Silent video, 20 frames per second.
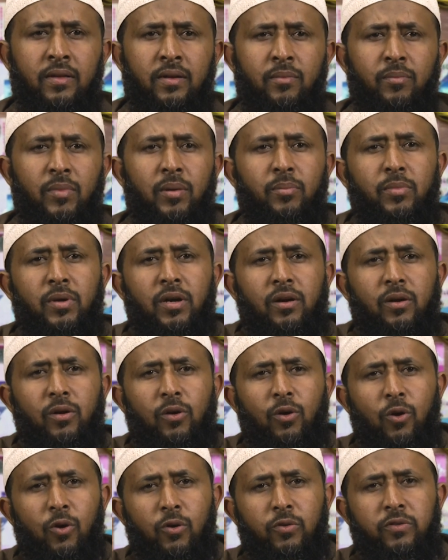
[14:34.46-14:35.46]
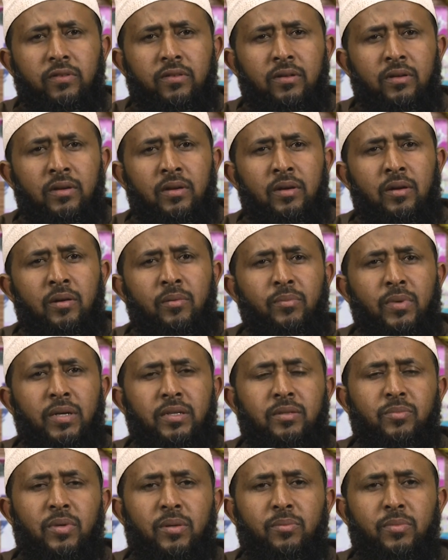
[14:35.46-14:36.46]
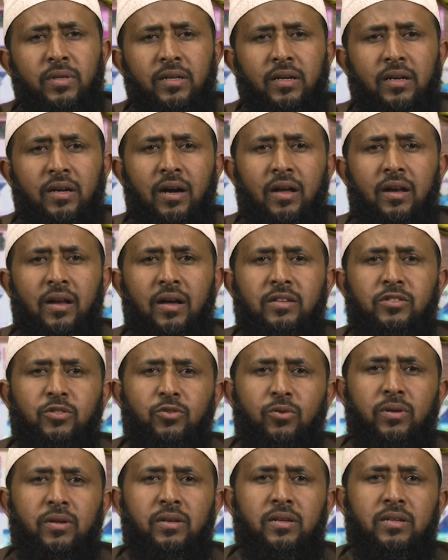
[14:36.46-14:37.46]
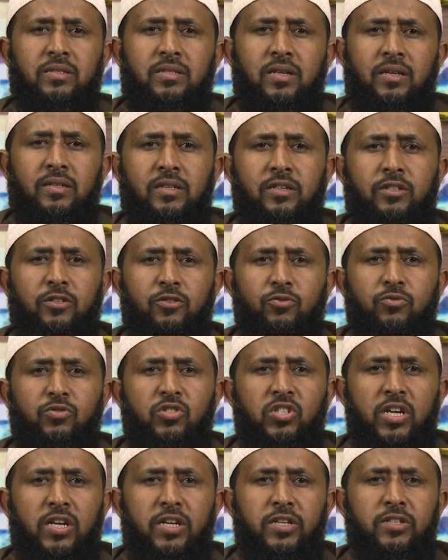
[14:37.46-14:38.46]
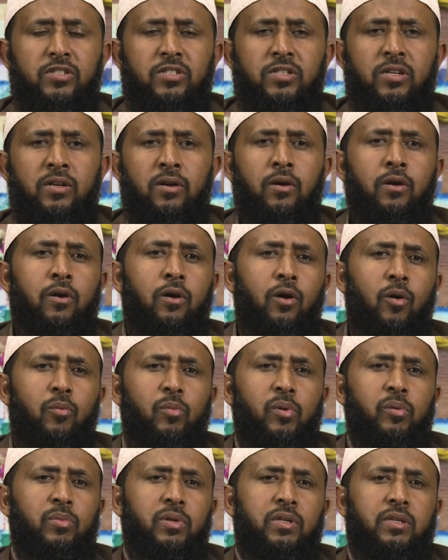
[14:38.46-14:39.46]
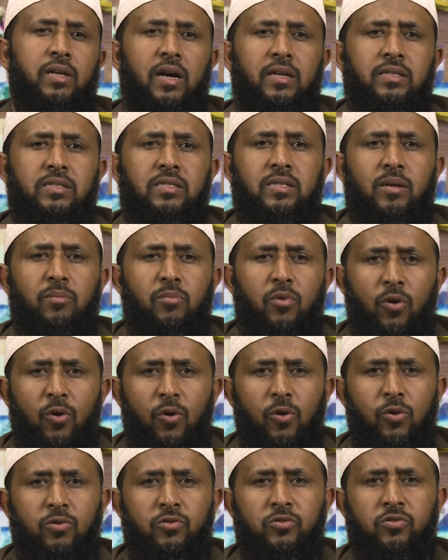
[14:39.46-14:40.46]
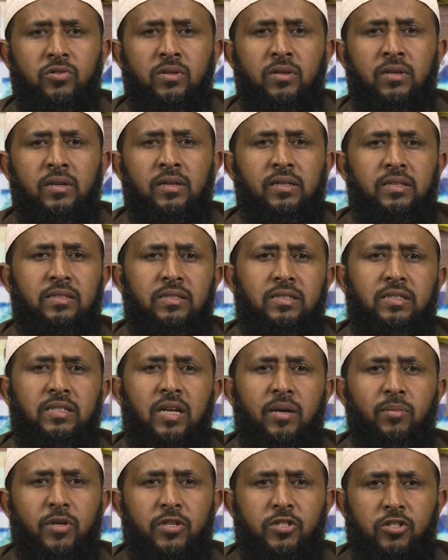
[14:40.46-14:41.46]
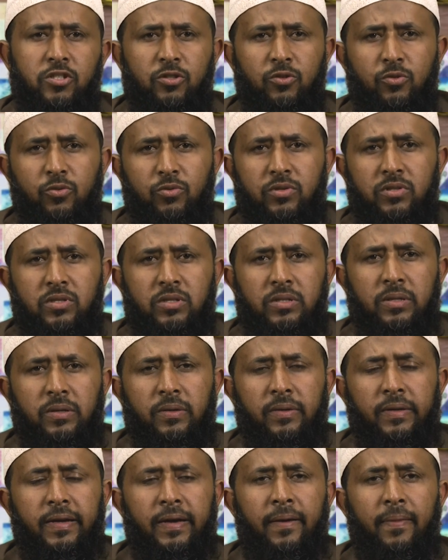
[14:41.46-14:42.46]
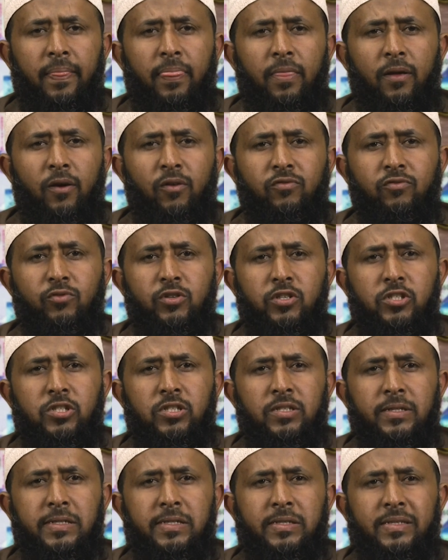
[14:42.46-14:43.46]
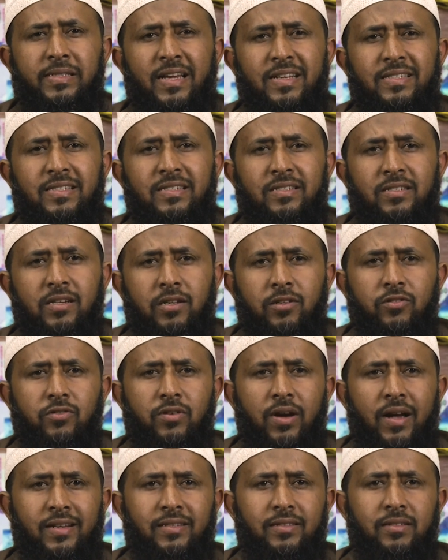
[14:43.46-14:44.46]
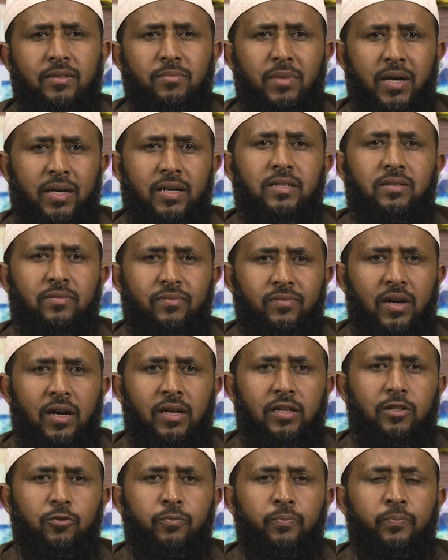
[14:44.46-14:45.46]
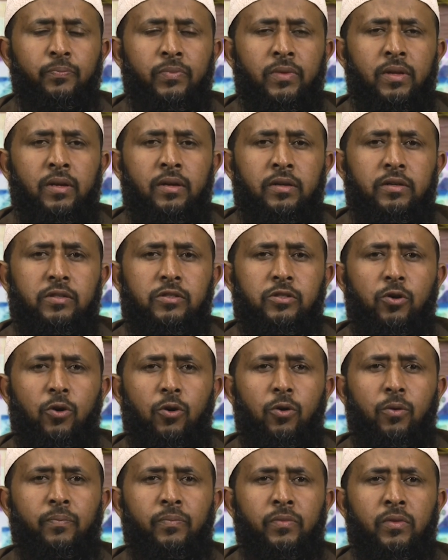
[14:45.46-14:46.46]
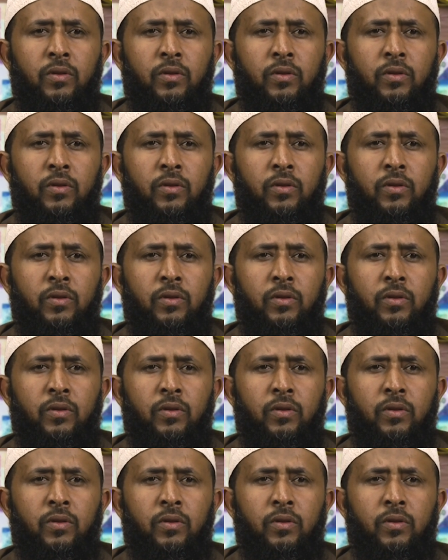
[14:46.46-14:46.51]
maybe a cloth, but maybe the color has already started to change, or maybe it has some holes. It's damaged goods, okay, of which it doesn't attract the market value. So